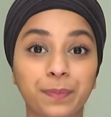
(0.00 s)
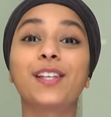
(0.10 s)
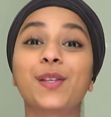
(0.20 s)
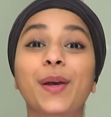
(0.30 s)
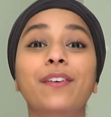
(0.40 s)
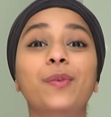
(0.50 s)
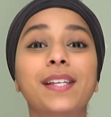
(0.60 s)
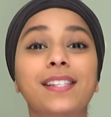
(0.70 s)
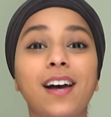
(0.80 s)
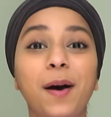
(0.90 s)
So if we
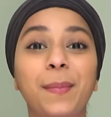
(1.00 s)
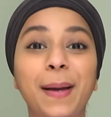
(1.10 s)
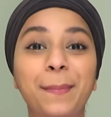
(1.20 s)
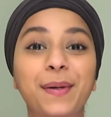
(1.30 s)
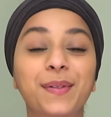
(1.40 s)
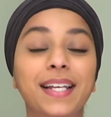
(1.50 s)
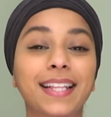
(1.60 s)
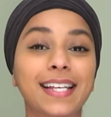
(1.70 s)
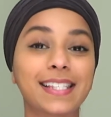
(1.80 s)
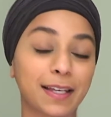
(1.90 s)
start by building
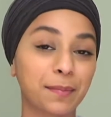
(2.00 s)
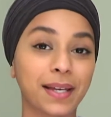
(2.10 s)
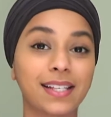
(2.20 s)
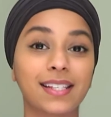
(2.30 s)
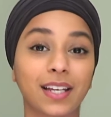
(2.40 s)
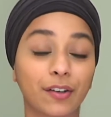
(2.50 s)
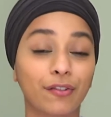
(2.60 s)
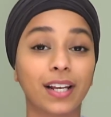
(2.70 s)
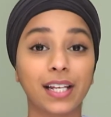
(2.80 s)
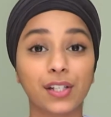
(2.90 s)
this amazing
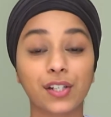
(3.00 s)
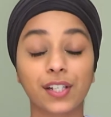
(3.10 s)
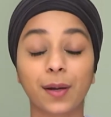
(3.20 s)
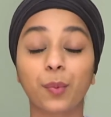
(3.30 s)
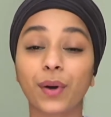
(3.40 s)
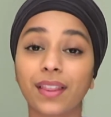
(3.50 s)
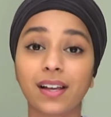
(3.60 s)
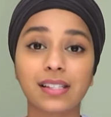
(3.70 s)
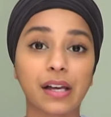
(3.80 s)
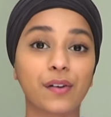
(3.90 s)
relationship with
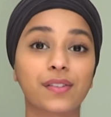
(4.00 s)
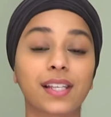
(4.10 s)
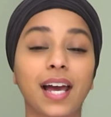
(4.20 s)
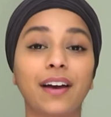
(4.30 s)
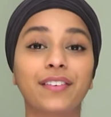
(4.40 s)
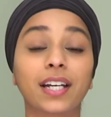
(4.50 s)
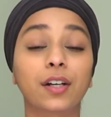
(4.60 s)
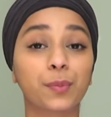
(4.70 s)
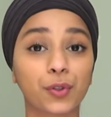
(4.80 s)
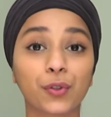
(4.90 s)
ourselves and having
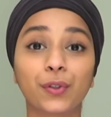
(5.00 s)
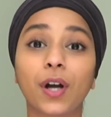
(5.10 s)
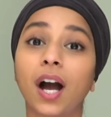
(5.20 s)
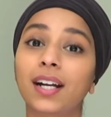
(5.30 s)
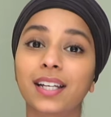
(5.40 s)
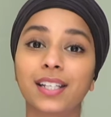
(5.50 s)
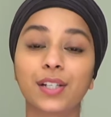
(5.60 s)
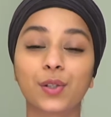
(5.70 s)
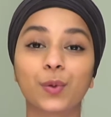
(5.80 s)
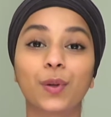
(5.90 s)
true
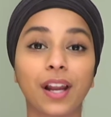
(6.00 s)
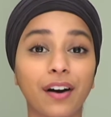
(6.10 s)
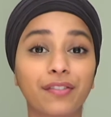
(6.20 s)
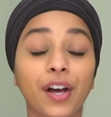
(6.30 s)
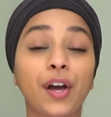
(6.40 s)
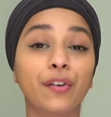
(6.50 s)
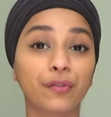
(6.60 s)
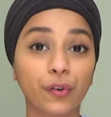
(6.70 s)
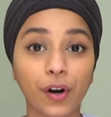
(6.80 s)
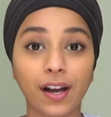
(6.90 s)
unconditional love
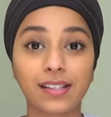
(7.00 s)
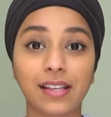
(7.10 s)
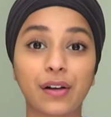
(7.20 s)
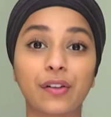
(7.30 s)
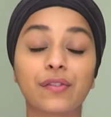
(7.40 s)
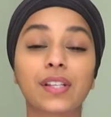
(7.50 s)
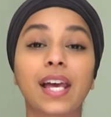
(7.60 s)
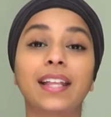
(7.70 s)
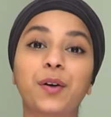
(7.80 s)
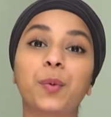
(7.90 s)
for ourselves,
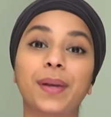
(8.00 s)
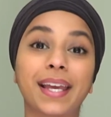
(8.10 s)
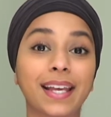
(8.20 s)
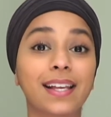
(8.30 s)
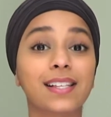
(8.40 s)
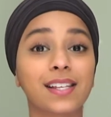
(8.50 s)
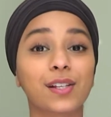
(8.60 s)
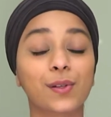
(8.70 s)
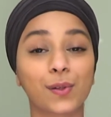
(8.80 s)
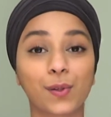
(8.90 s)
it will be easier
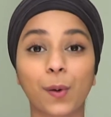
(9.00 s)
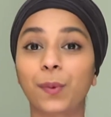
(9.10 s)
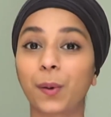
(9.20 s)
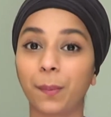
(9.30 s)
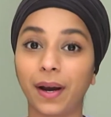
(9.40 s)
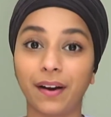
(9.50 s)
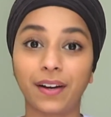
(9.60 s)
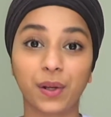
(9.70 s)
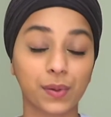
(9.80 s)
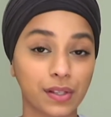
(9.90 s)
to stop
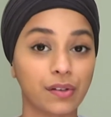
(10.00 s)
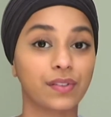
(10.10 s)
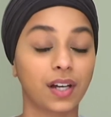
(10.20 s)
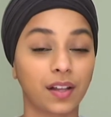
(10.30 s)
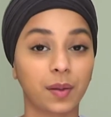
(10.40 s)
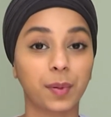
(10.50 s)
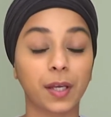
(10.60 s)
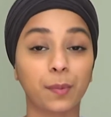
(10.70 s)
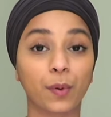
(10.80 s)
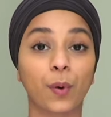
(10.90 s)
comparing yourself to other
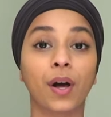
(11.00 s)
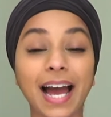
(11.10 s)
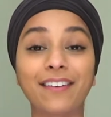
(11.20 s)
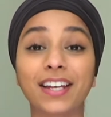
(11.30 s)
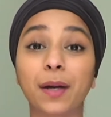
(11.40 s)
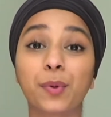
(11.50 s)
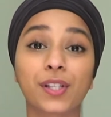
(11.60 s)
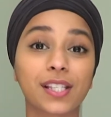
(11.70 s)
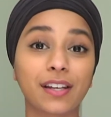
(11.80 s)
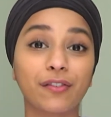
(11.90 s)
people. Having a
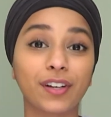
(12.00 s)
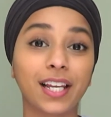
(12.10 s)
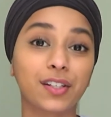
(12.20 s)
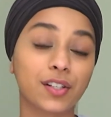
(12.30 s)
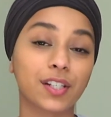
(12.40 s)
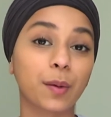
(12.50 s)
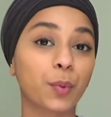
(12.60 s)
positive relationship